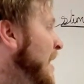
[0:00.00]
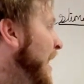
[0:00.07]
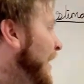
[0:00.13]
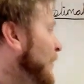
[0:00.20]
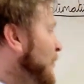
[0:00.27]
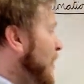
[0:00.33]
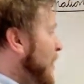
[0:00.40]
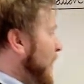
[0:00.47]
I
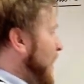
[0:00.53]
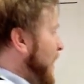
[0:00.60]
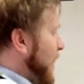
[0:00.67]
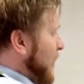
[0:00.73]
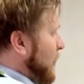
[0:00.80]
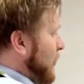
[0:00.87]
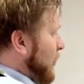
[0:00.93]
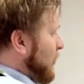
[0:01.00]
know that that
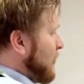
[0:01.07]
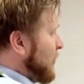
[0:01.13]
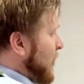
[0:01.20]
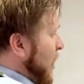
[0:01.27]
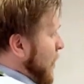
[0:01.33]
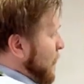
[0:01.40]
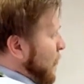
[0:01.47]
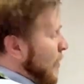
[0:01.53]
angle's
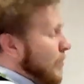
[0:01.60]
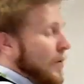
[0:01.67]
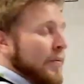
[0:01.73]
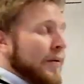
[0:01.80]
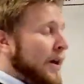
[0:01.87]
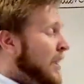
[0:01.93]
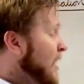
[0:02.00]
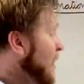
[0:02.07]

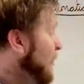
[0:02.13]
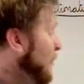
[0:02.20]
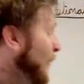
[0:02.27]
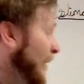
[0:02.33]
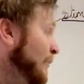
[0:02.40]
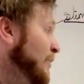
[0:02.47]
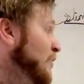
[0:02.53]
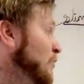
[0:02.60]
probably,
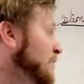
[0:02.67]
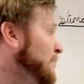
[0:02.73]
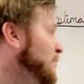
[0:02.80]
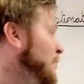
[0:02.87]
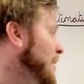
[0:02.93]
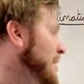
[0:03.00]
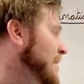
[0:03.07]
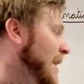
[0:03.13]
well, we know it's
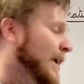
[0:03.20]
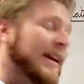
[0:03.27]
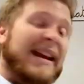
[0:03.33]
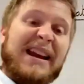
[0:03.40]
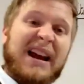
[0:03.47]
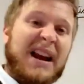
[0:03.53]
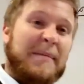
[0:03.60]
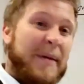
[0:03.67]
between
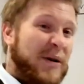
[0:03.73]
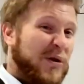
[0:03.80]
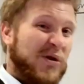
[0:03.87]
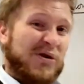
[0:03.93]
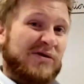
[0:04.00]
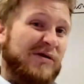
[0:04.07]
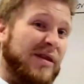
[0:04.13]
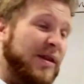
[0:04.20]
90 and about
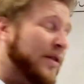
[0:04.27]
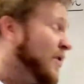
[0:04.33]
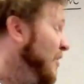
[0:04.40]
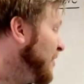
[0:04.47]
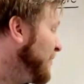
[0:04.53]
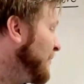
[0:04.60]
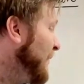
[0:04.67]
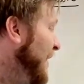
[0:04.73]

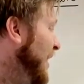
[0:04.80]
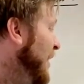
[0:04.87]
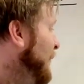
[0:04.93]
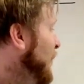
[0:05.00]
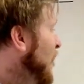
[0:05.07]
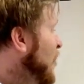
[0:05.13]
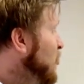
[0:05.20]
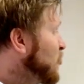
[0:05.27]
135,
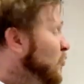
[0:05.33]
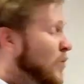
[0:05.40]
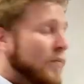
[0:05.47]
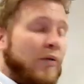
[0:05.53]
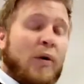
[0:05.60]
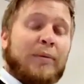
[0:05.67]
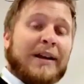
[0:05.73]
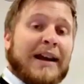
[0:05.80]
so we
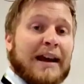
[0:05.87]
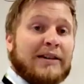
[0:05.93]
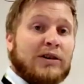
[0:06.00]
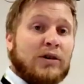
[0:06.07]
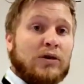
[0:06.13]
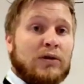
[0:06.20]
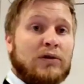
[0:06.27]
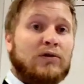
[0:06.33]
probably guess
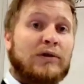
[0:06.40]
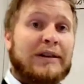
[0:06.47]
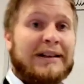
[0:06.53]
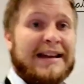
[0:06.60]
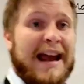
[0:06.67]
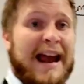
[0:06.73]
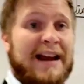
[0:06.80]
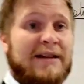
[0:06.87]
at
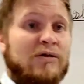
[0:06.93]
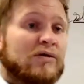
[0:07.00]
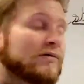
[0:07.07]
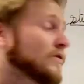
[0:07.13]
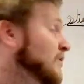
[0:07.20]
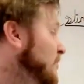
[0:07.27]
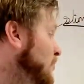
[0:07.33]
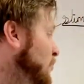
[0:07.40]
110,
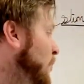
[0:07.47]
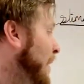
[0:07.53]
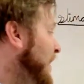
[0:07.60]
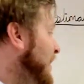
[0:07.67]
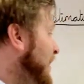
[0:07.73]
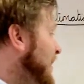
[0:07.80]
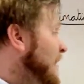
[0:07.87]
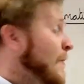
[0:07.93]

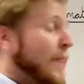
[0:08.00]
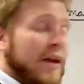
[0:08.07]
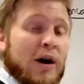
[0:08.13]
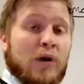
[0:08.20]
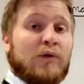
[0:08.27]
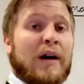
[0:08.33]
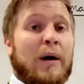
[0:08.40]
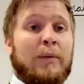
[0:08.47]
120,
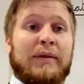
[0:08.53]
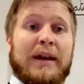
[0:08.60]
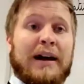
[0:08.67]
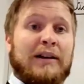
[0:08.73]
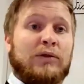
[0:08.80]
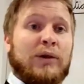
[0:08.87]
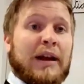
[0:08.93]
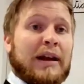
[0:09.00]
around
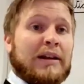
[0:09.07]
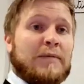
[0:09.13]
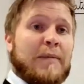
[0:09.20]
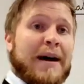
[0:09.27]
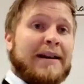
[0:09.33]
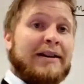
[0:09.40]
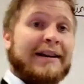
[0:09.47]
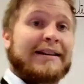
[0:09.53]
that, okay,
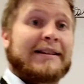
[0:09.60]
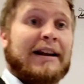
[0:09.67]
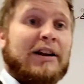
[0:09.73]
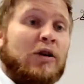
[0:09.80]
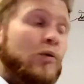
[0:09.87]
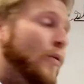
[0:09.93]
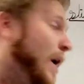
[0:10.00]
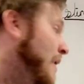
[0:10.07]
depending exactly
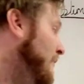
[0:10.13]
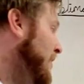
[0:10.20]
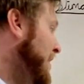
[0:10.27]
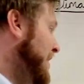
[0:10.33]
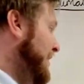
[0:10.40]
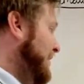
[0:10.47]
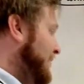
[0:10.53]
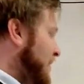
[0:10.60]
on where it
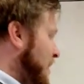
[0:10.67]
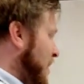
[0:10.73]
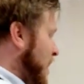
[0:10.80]
is.